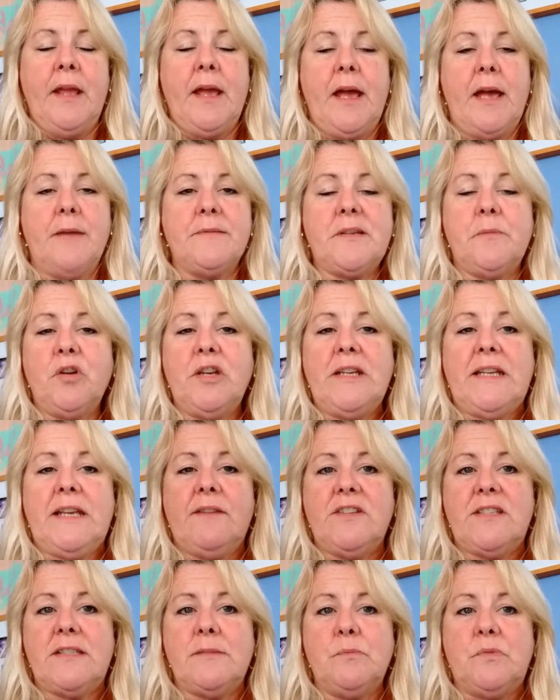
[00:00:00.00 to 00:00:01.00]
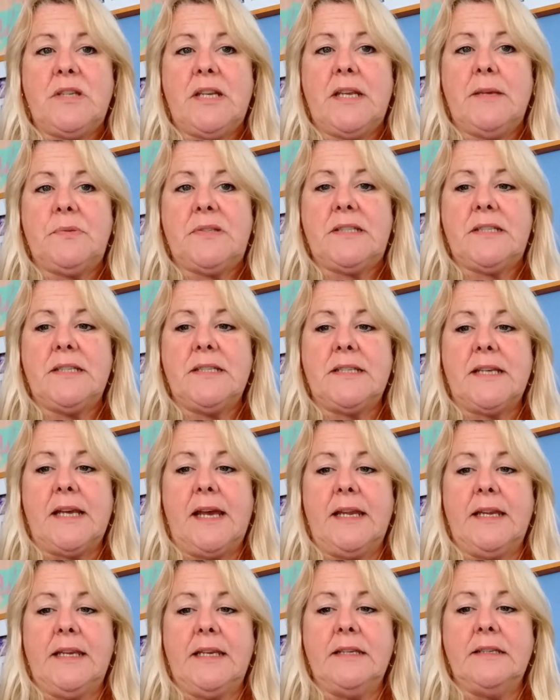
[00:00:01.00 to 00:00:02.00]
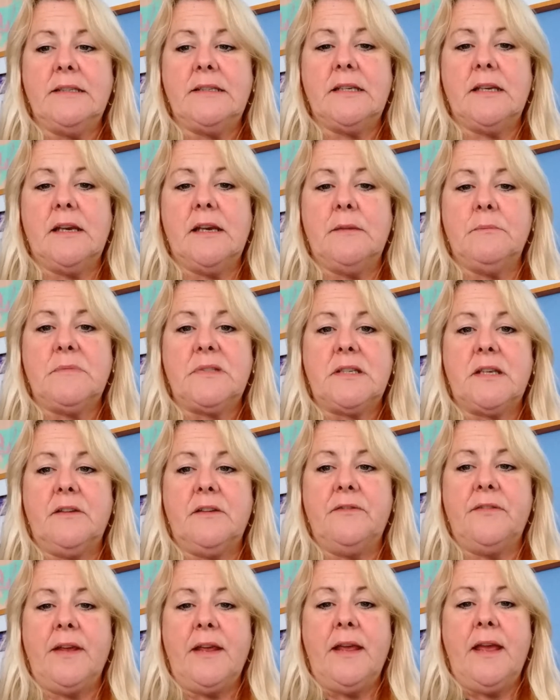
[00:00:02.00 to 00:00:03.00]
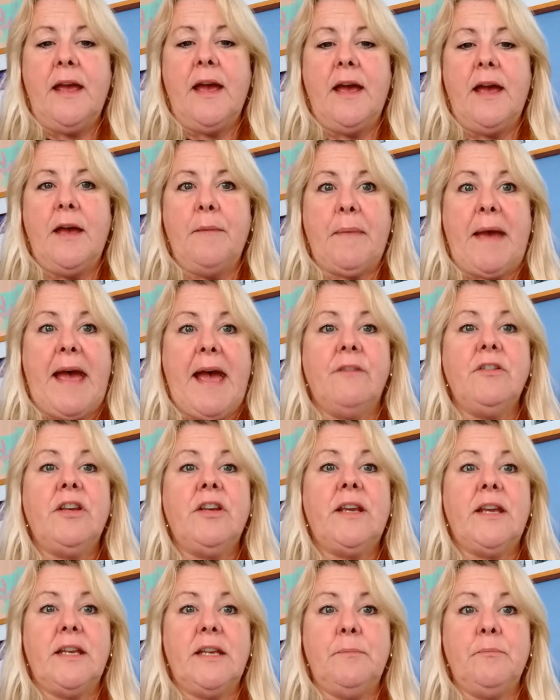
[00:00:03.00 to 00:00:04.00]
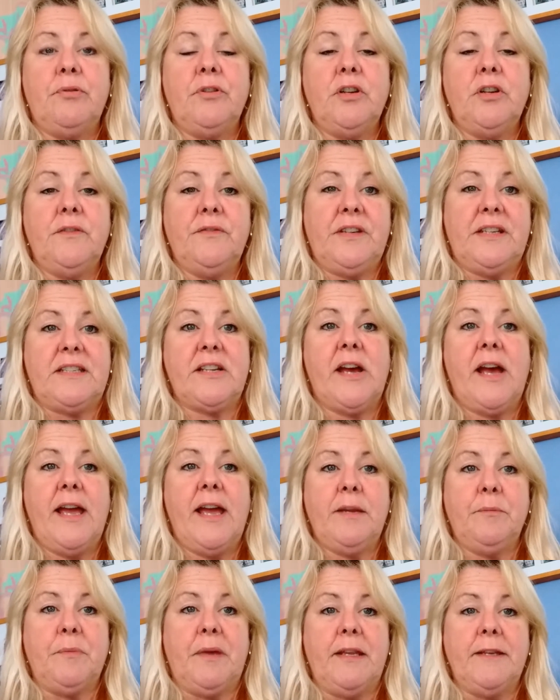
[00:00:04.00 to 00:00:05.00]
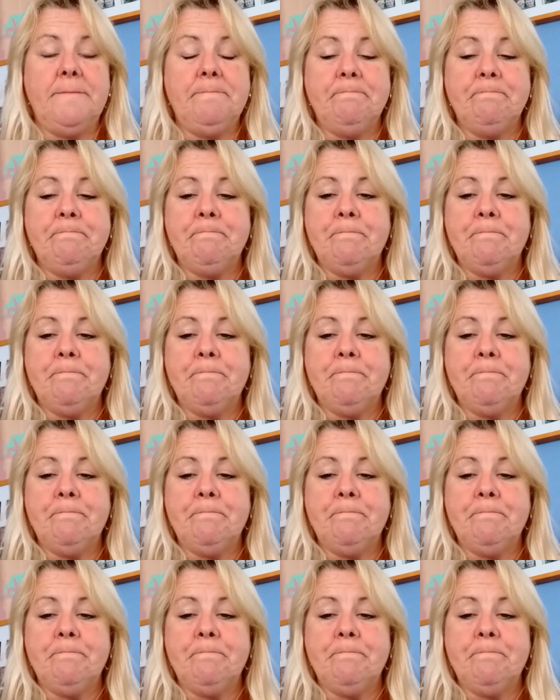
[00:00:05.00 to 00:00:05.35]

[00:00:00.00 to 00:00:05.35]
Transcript: So I'm going to give you some tips today in terms of how you can improve your timing.